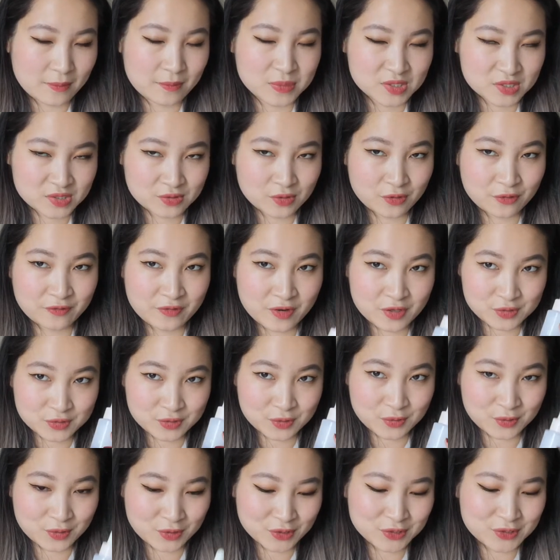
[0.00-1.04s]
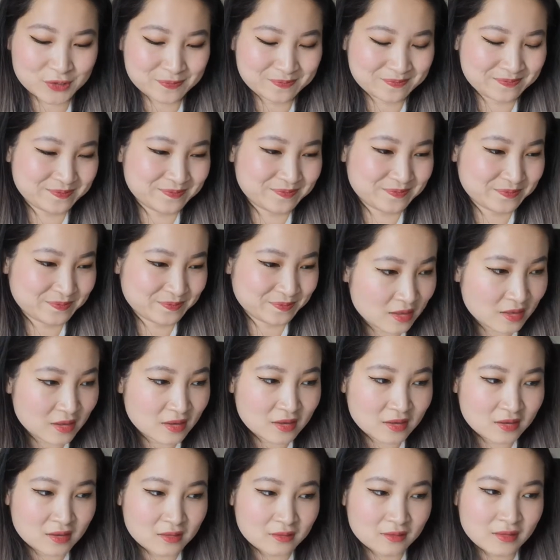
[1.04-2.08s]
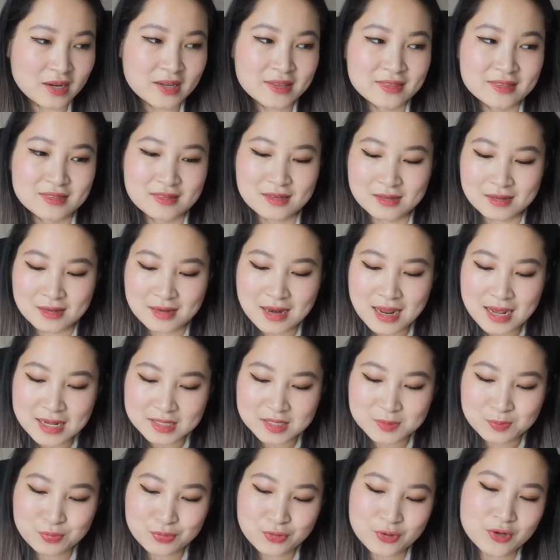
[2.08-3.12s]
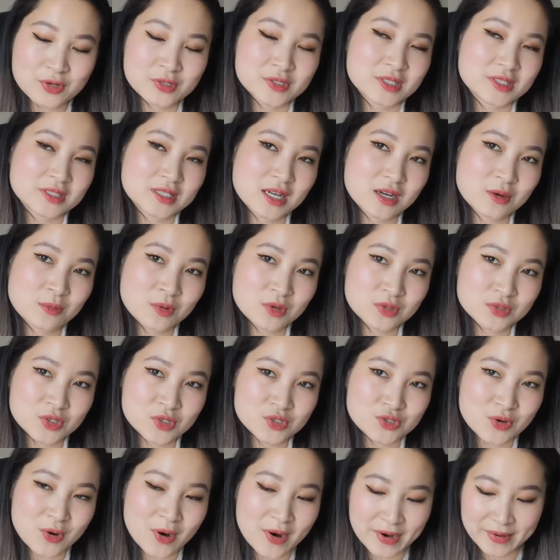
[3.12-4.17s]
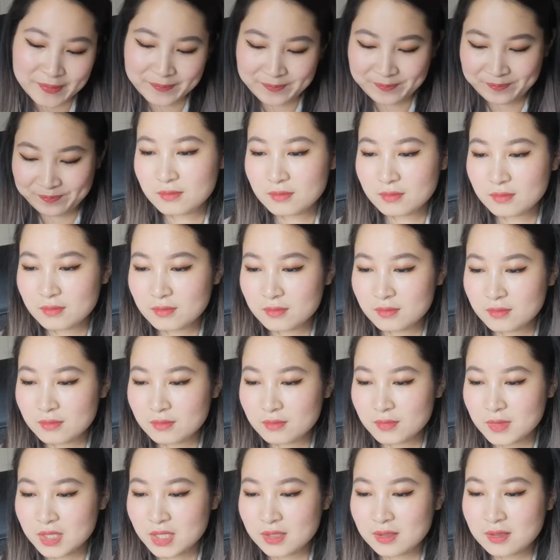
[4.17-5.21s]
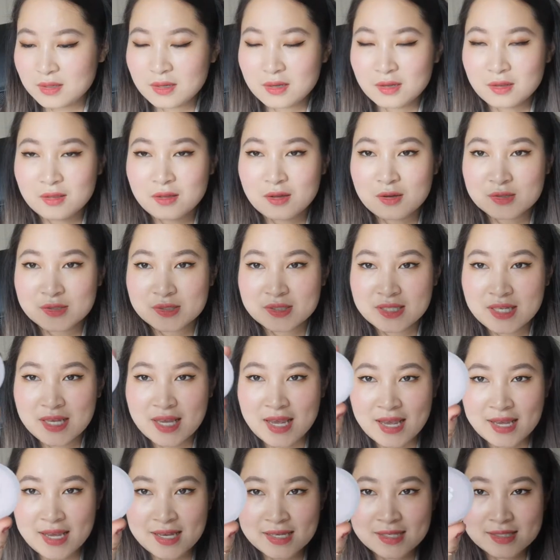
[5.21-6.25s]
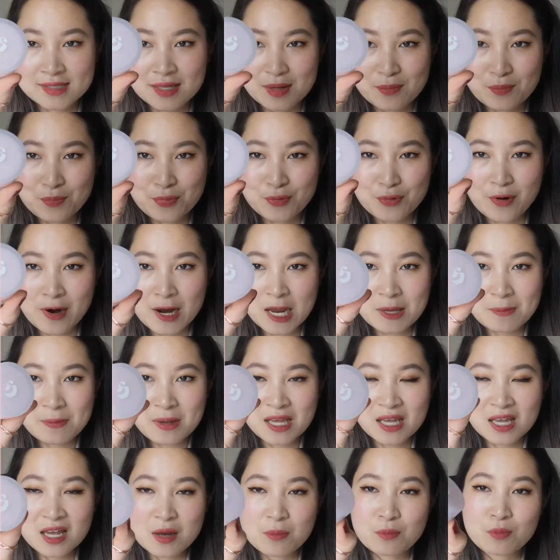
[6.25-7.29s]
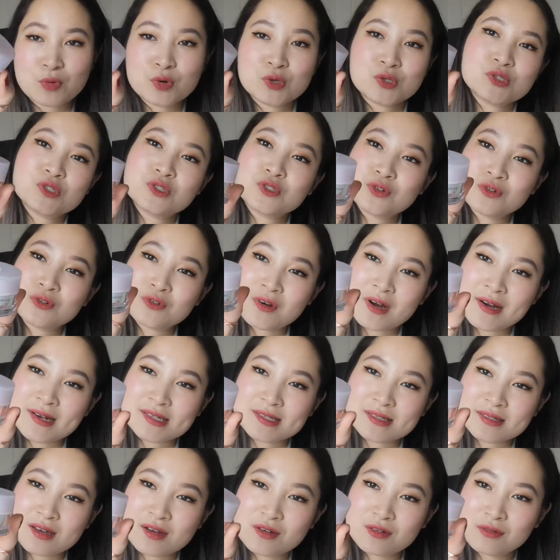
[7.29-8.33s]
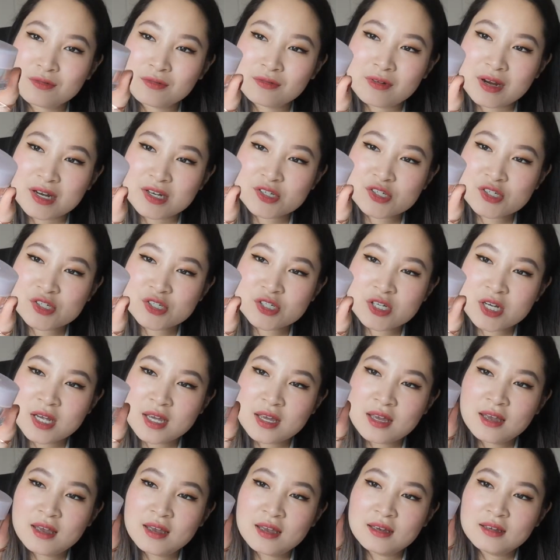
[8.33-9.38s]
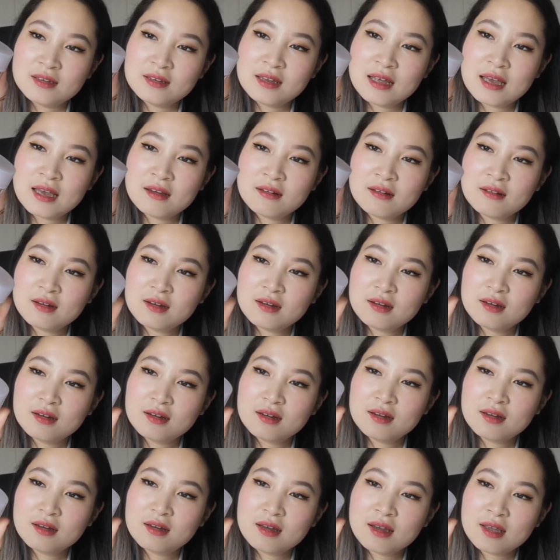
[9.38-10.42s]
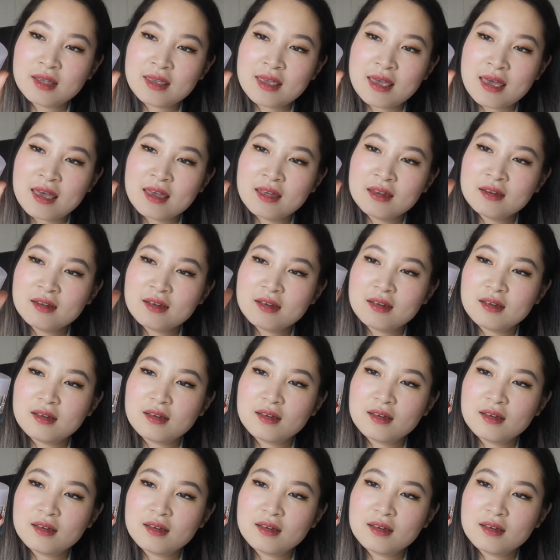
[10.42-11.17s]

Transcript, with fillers: So far, so good. Right, the next product I want to try, Glossier's Priming Moisturizer Rich. Now, again,